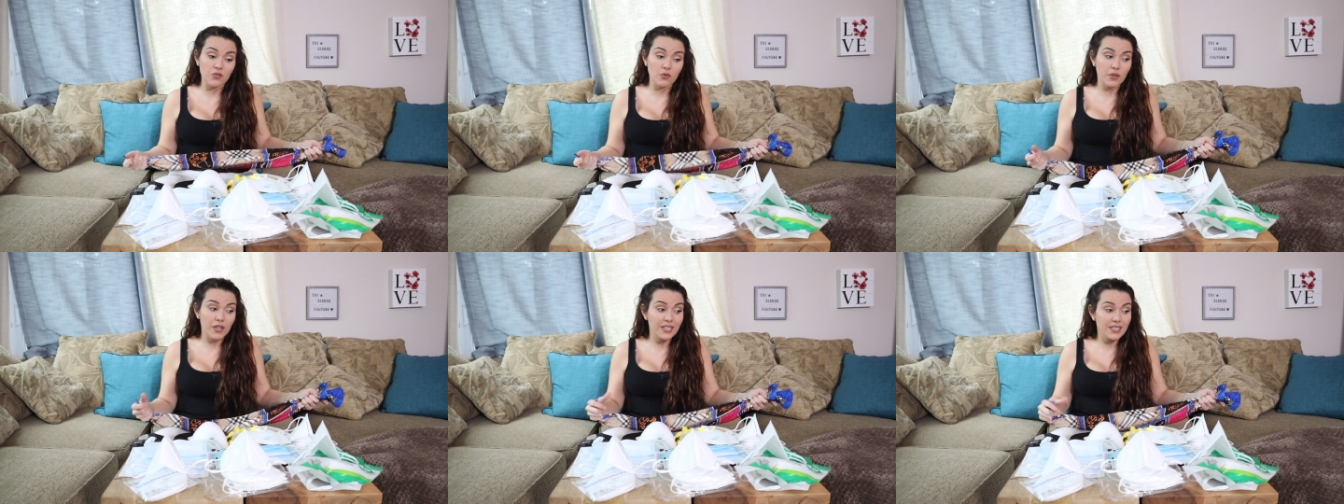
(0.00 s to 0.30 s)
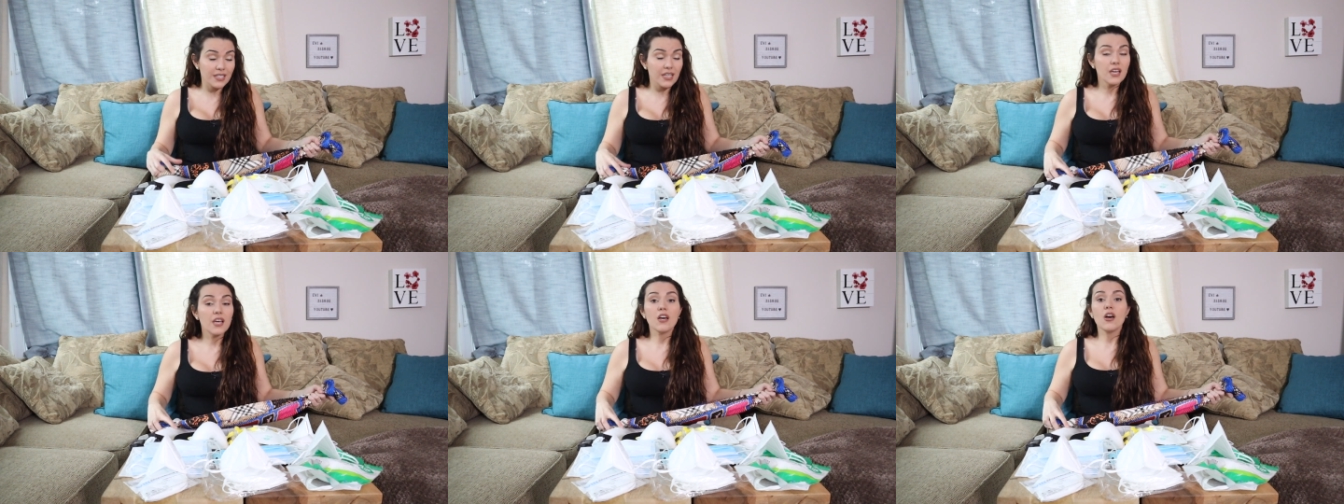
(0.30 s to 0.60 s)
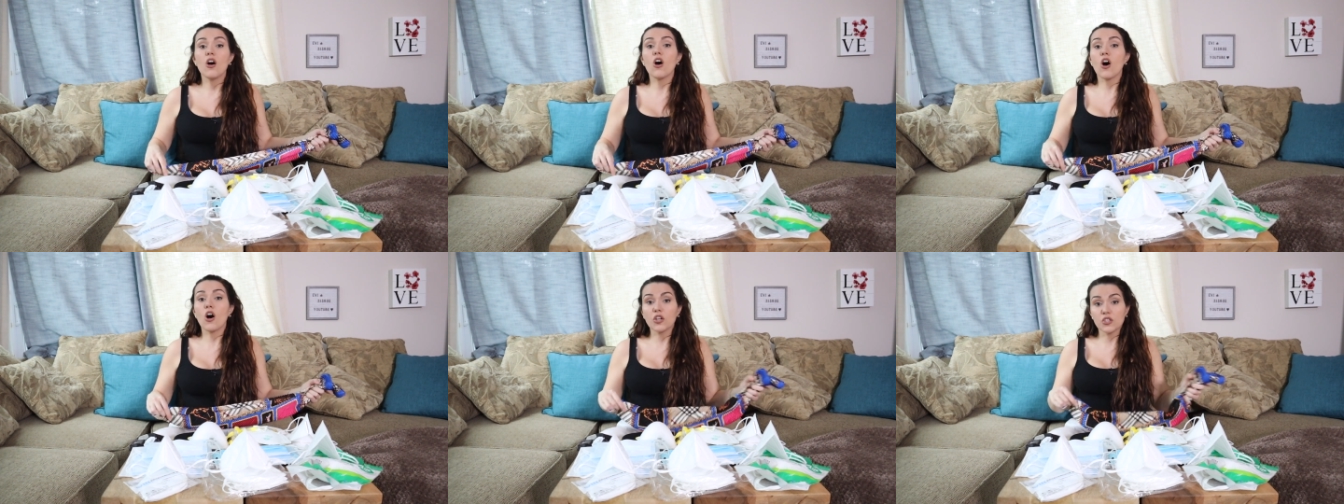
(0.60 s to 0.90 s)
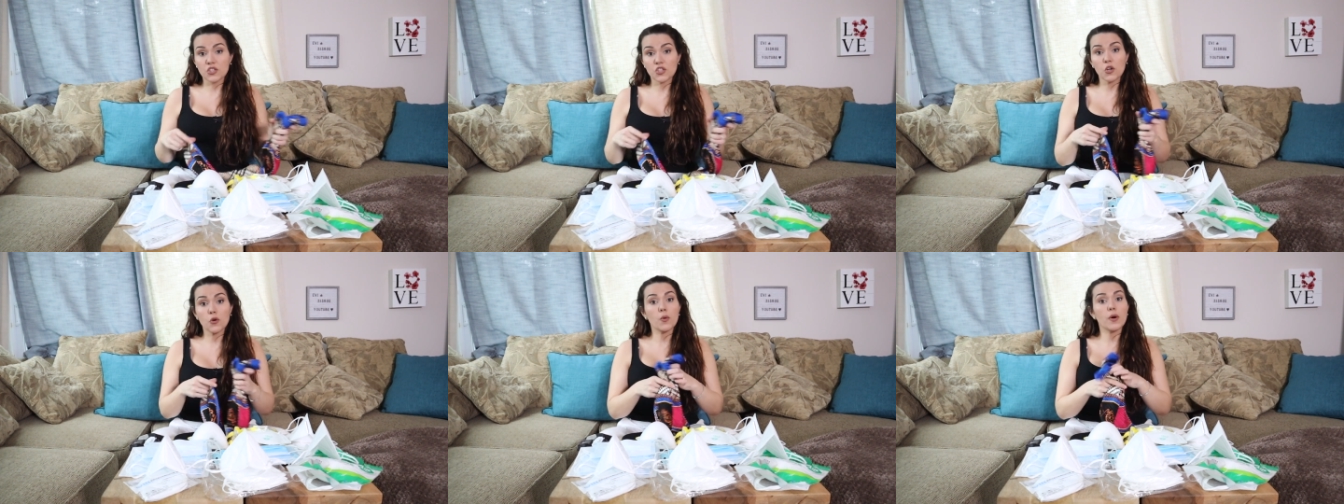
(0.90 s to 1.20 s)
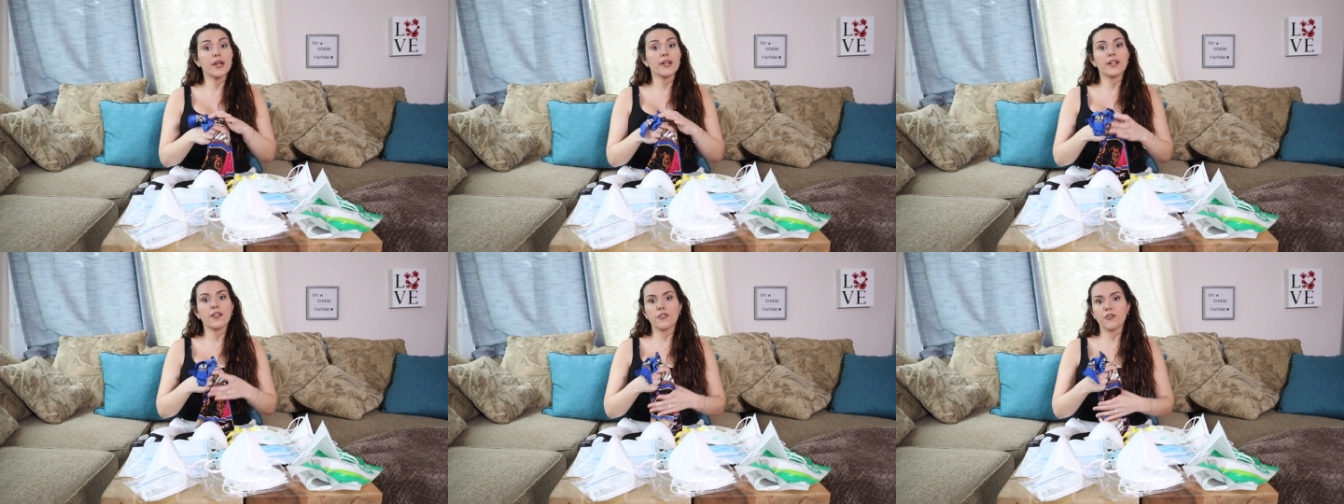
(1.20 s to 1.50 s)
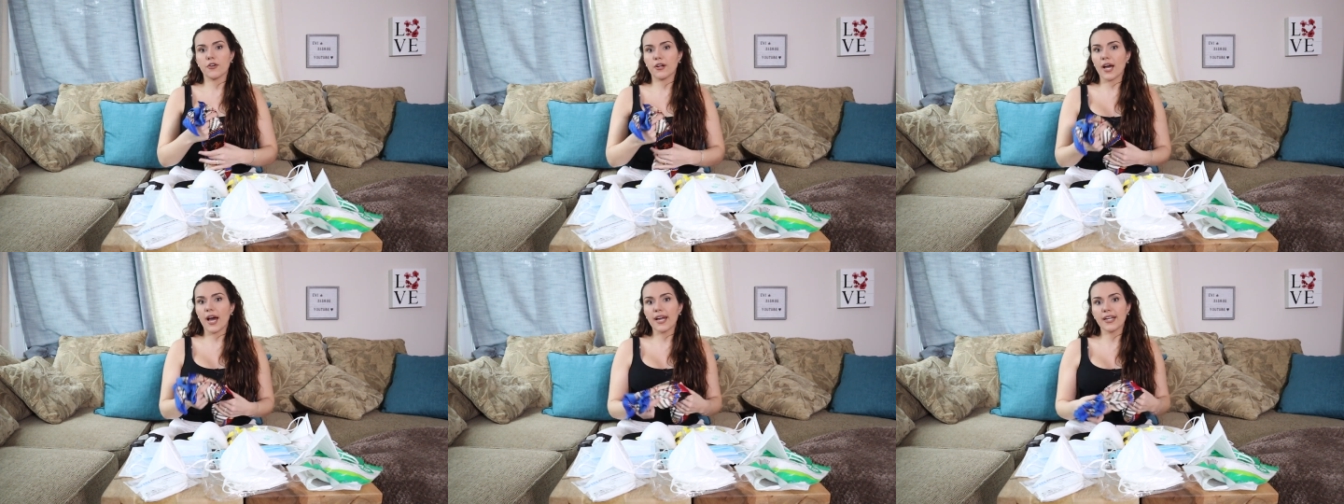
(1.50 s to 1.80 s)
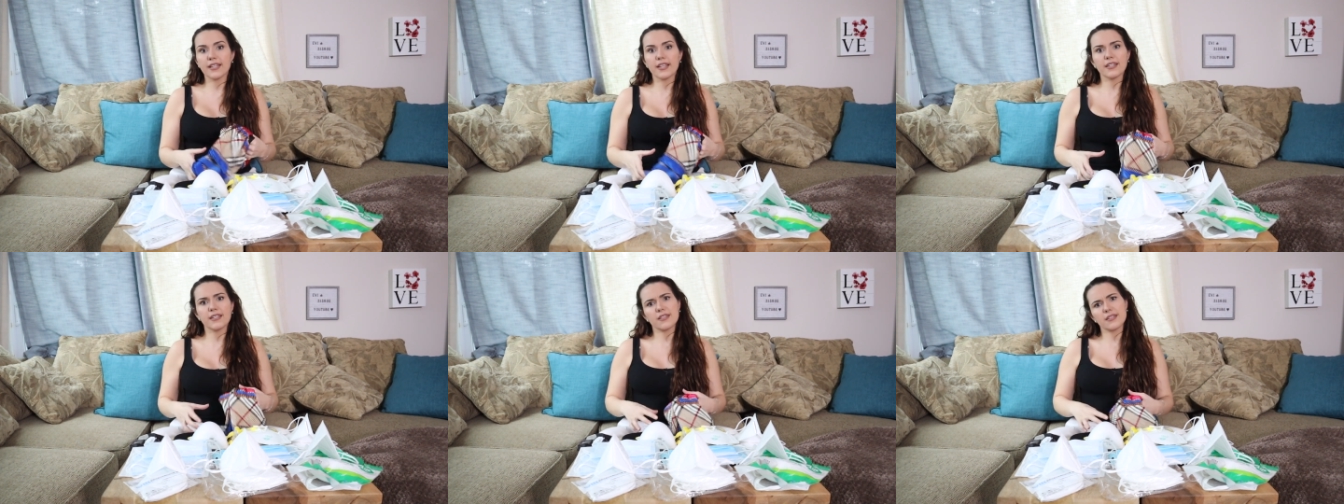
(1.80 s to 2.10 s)
So that's also another
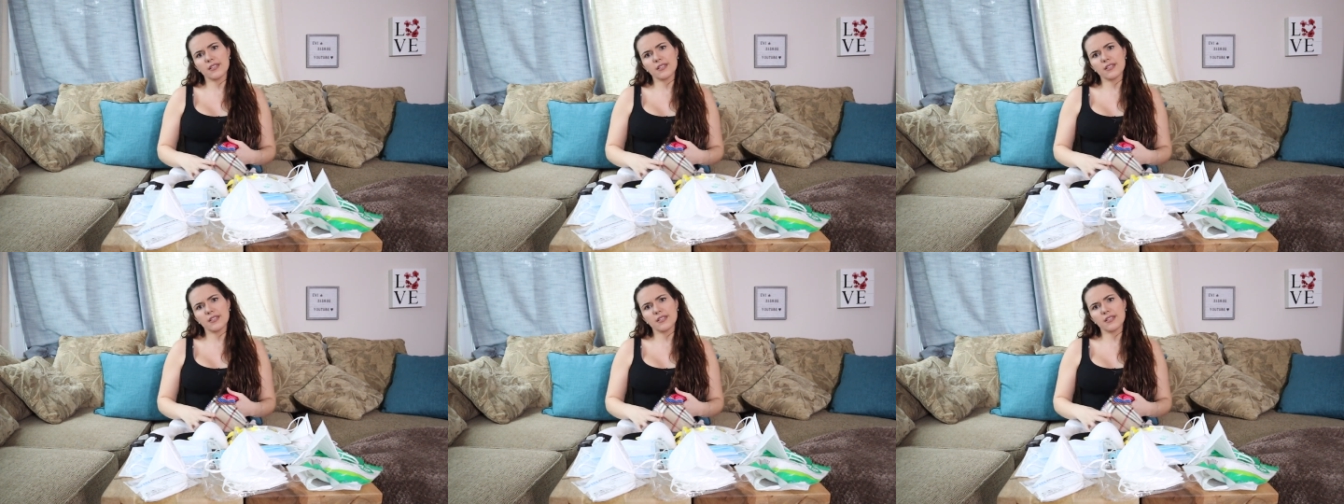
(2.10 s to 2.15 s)
guideline